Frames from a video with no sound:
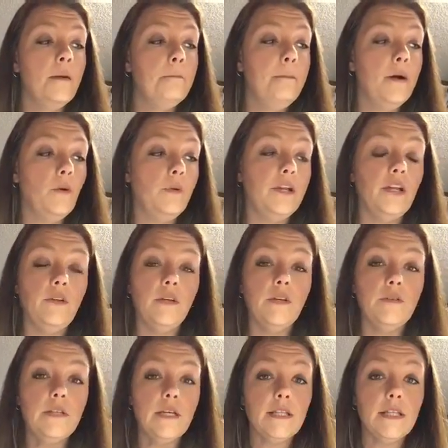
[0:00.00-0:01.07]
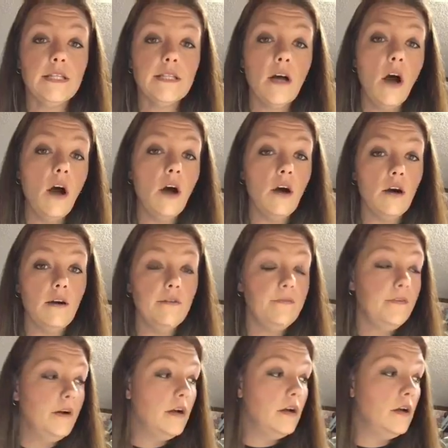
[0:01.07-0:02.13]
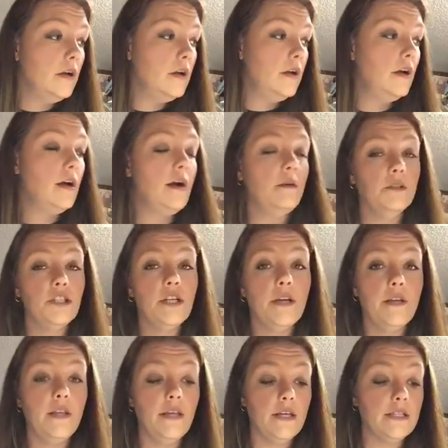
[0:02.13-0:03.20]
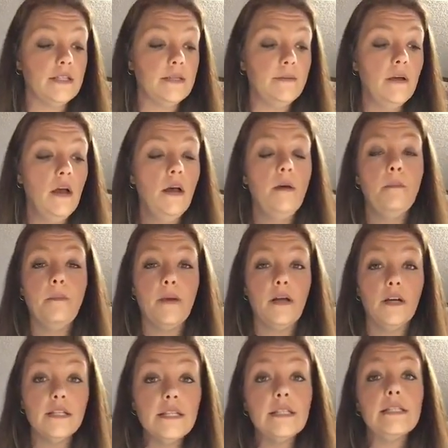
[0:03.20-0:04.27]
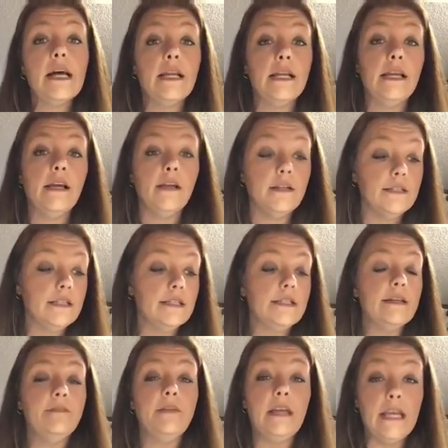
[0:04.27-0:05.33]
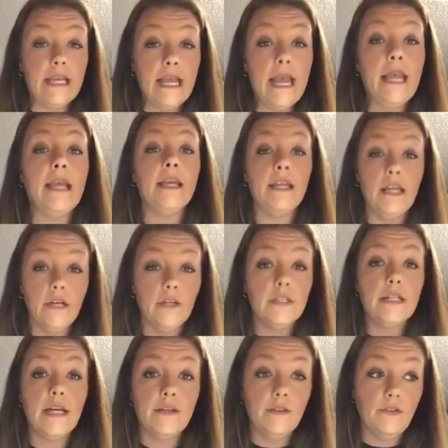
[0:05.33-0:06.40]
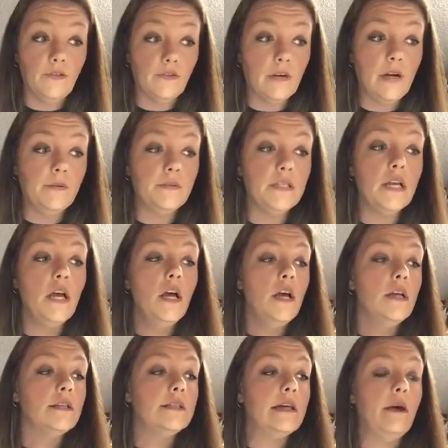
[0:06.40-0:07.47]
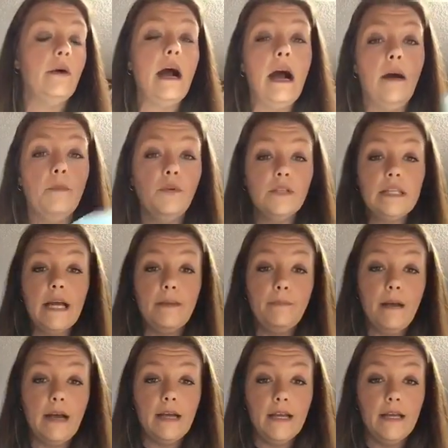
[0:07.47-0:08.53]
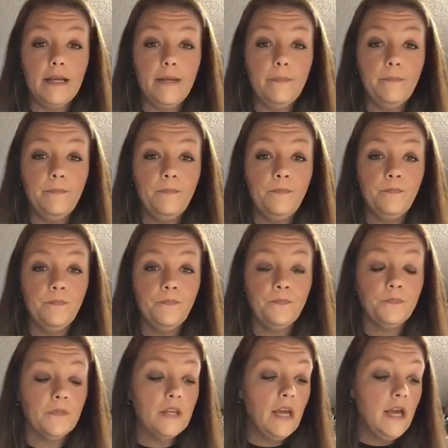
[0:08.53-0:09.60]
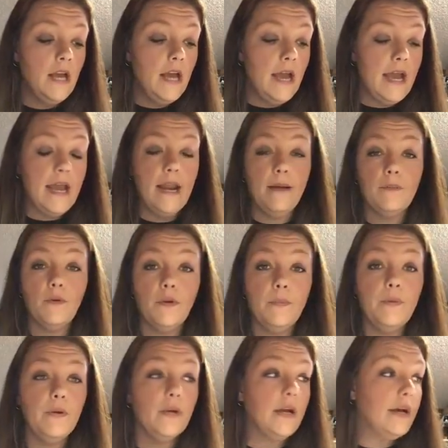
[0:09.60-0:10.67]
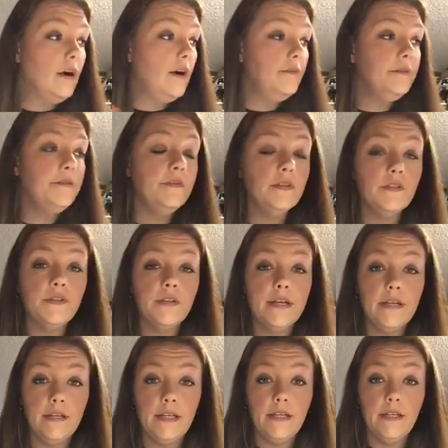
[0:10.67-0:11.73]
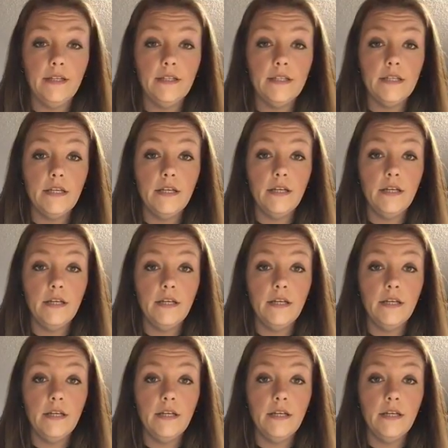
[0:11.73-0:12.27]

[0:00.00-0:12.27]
but when you do take this off, I will show you this. Because of the tiny hairs and stuff, it can irritate the throat. So I'm going to take my cup and I'm going to put a coffee filter down in it